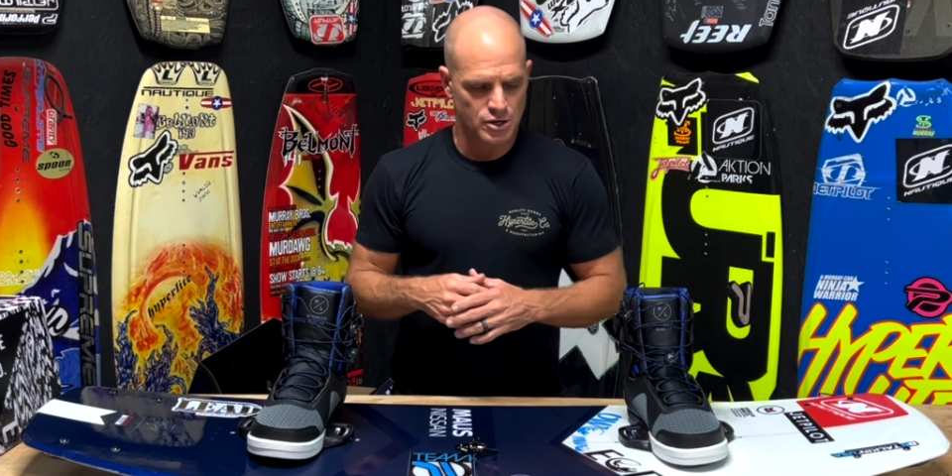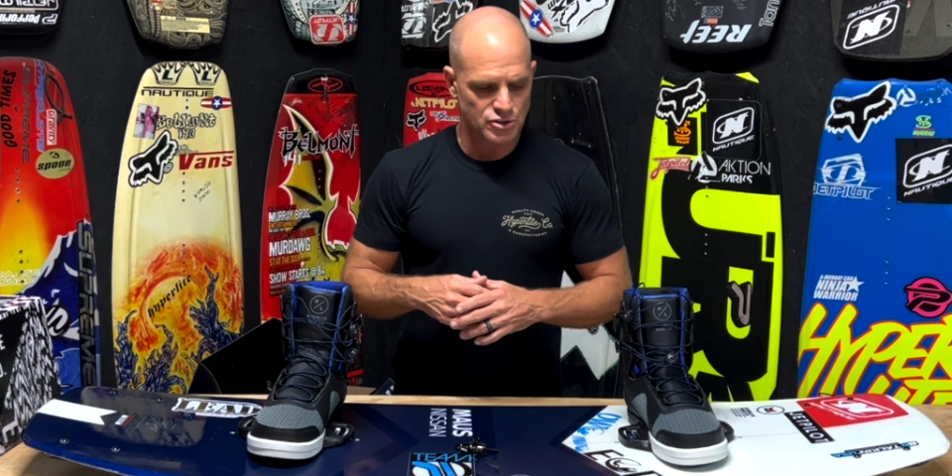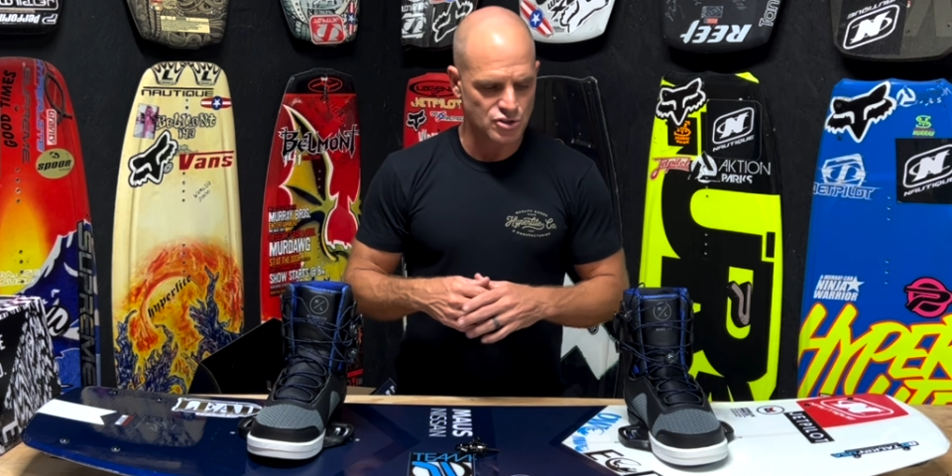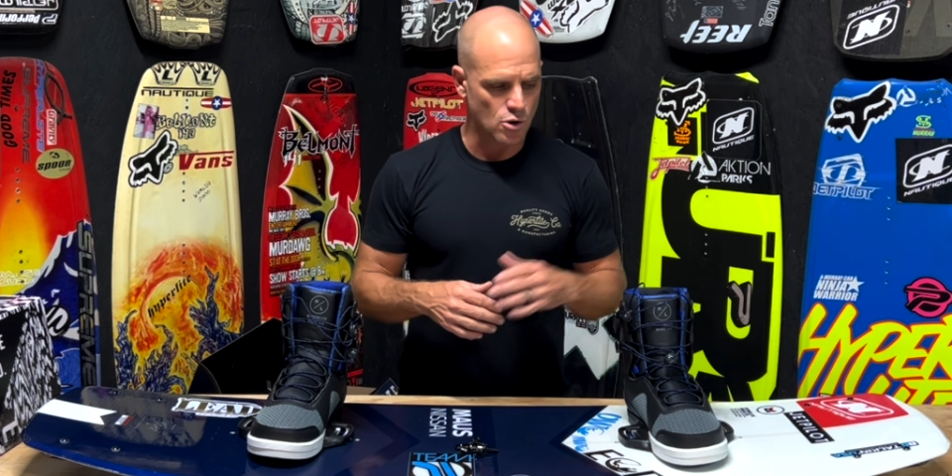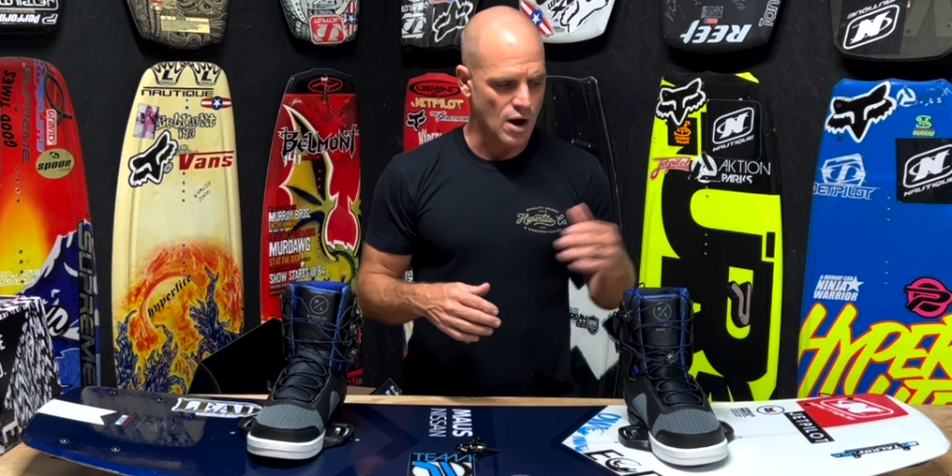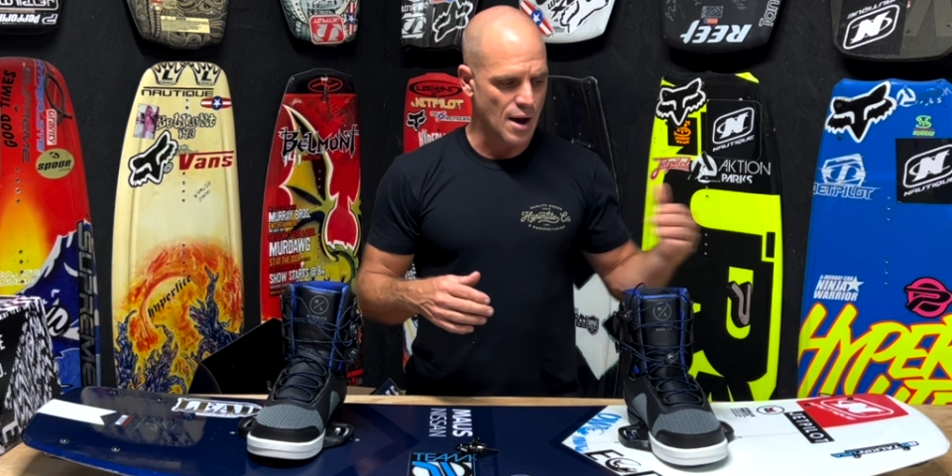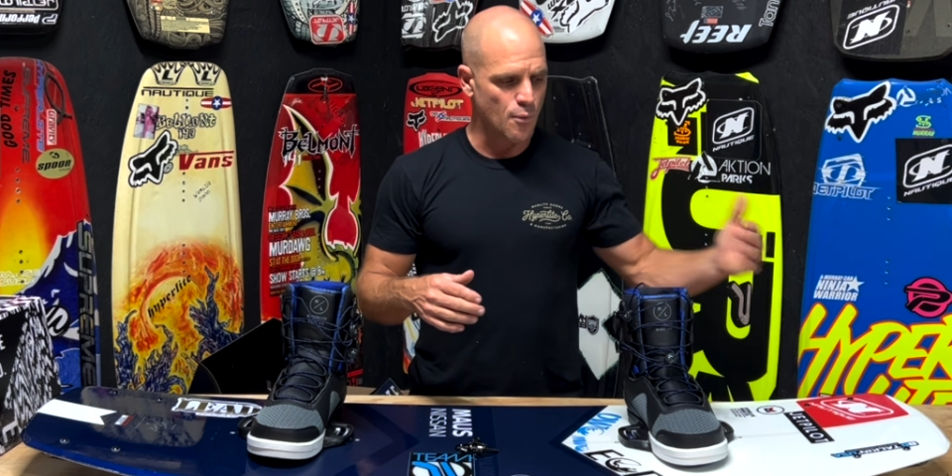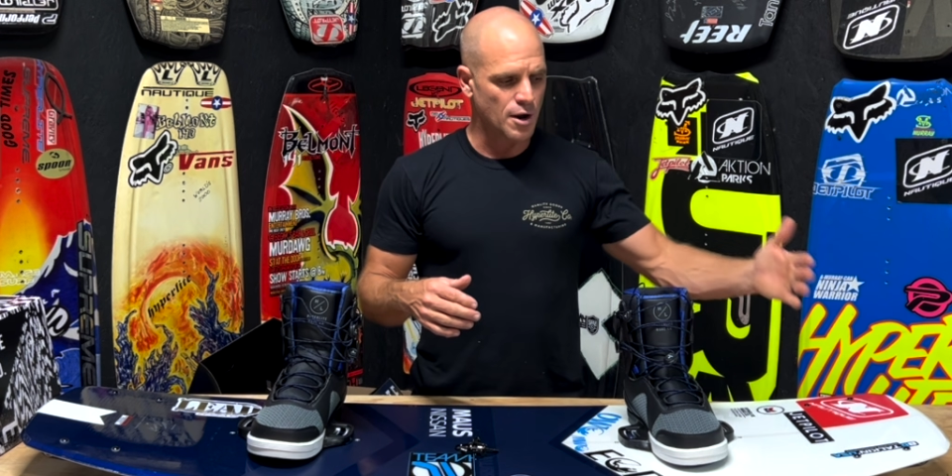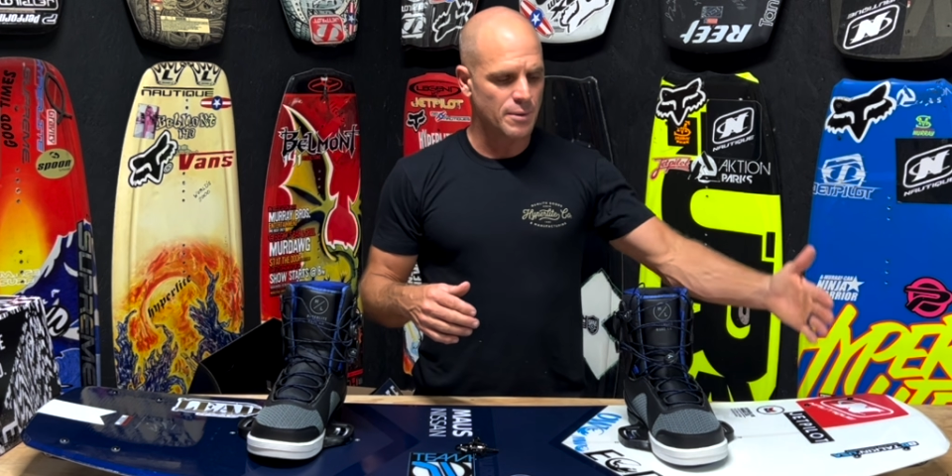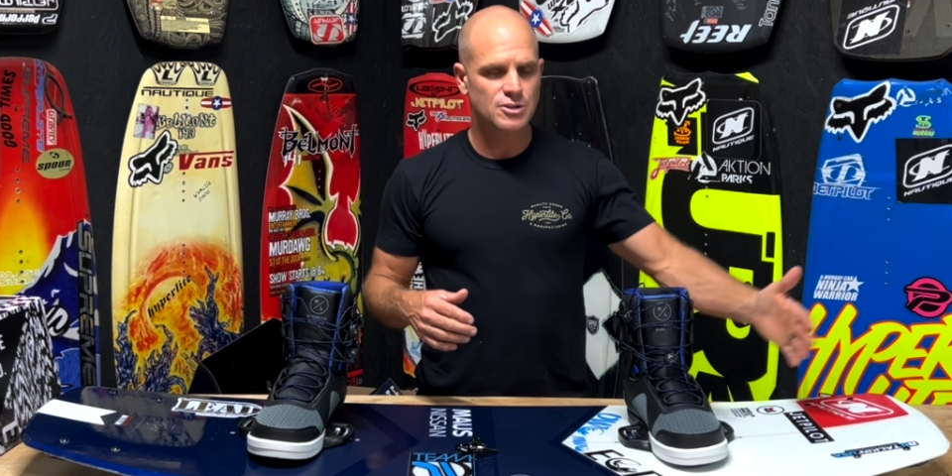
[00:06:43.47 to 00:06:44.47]
So I
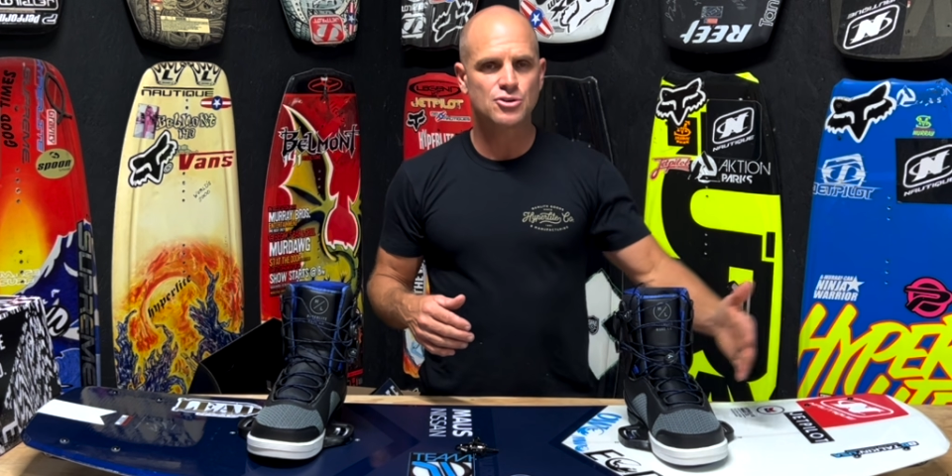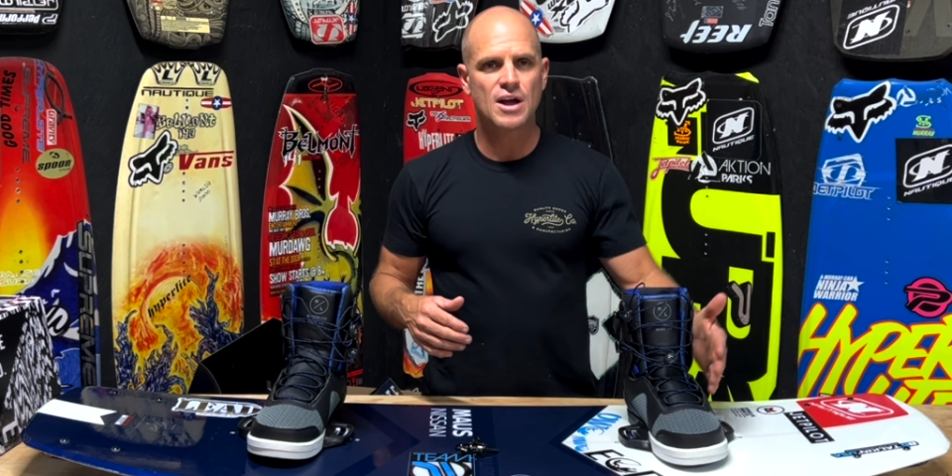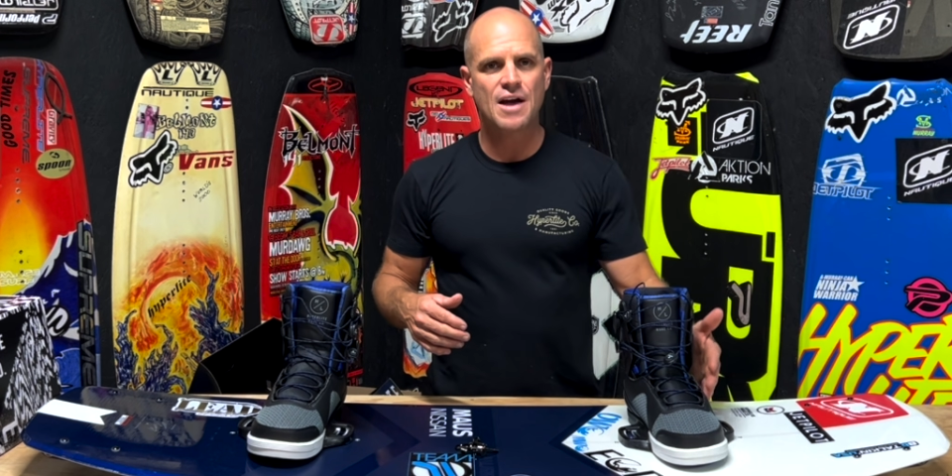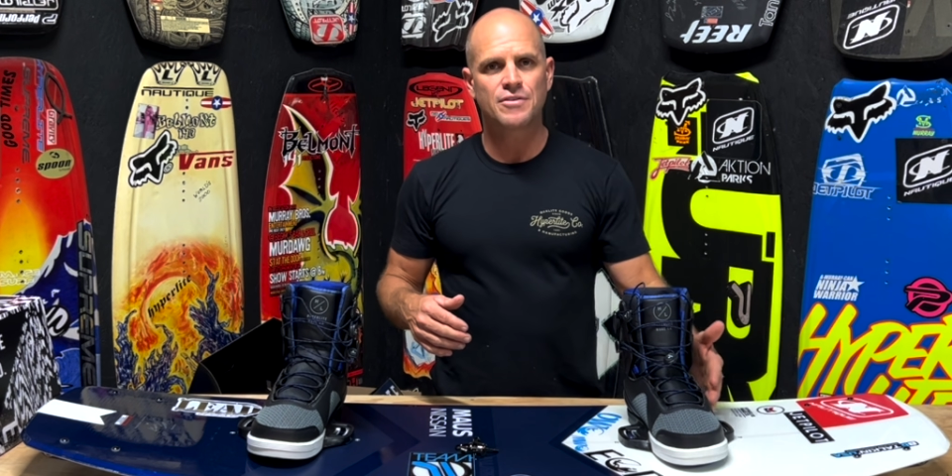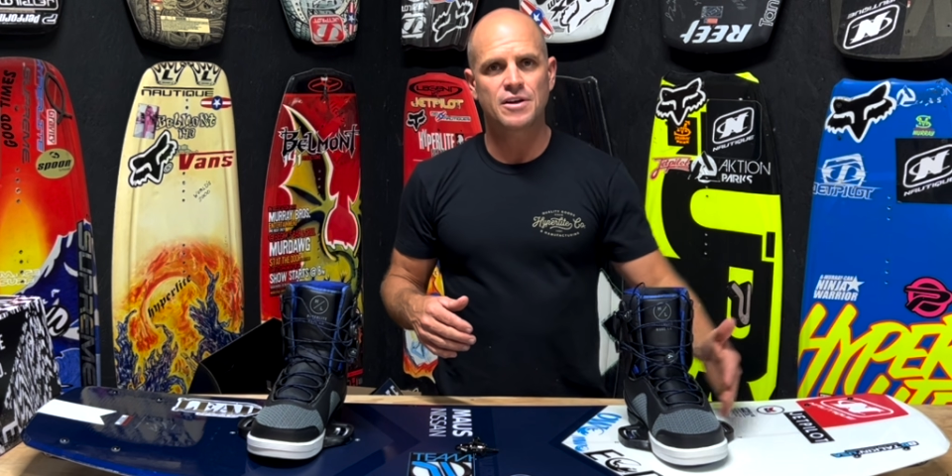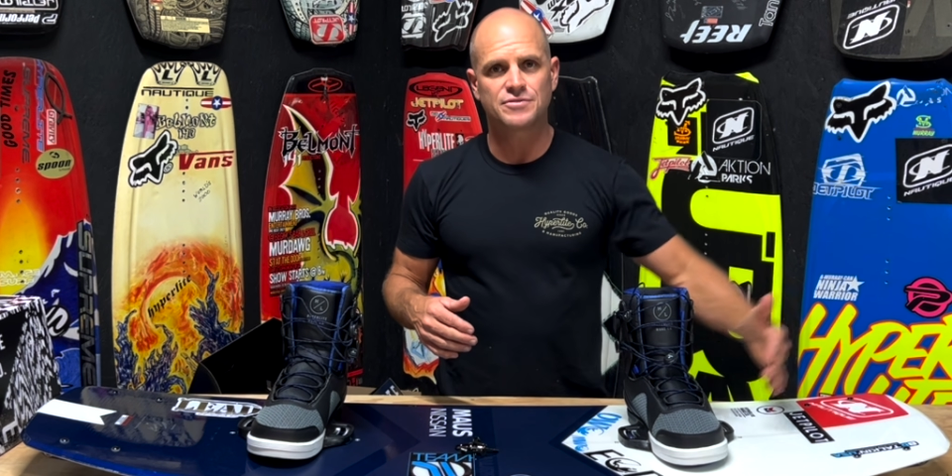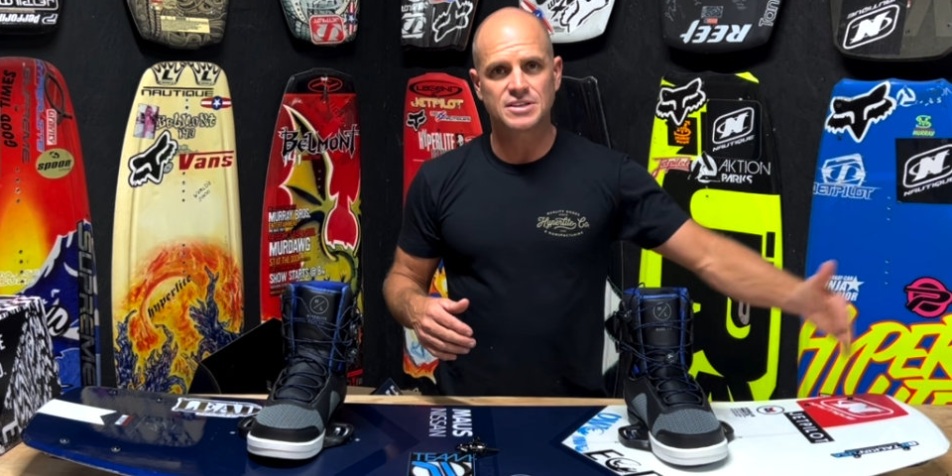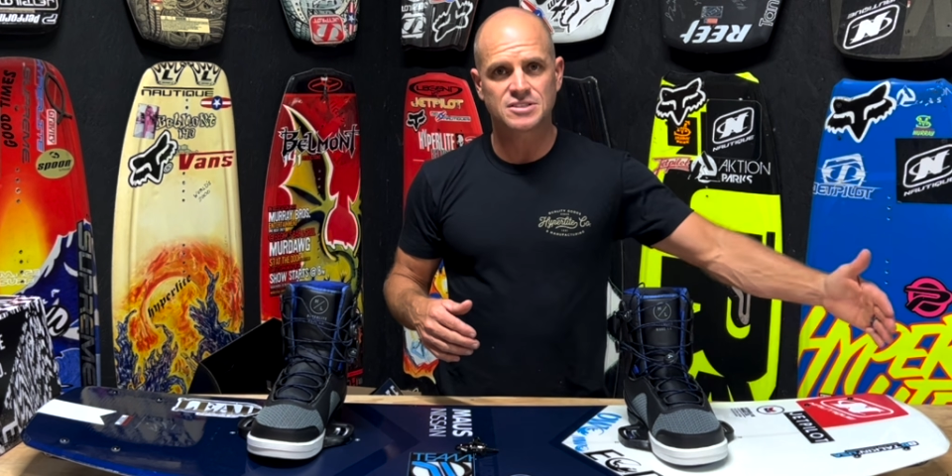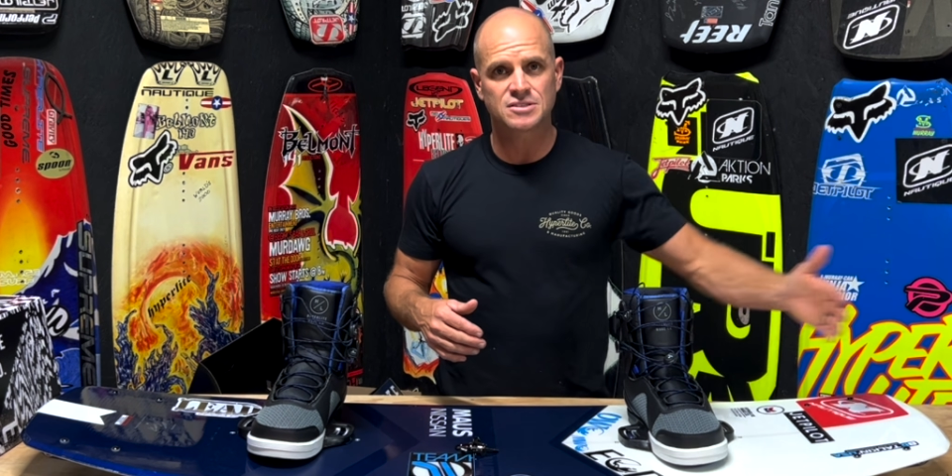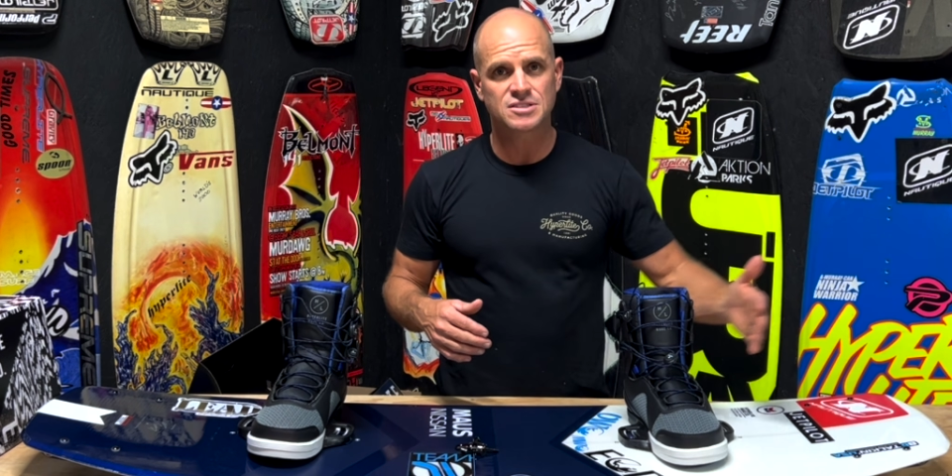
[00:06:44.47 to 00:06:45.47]
want to make sure I have enough
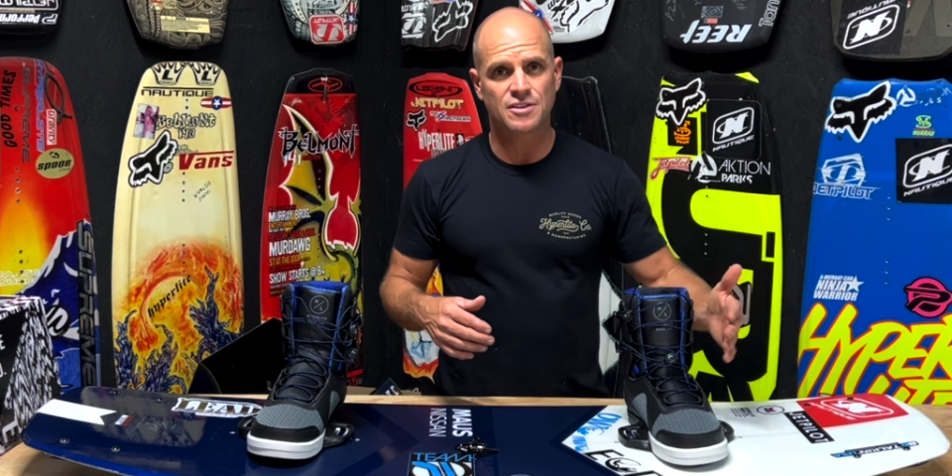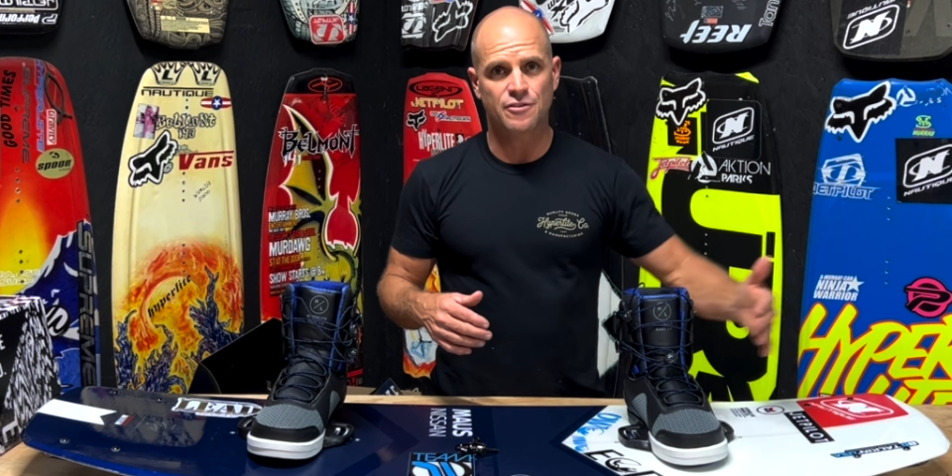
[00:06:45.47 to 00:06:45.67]
distance on the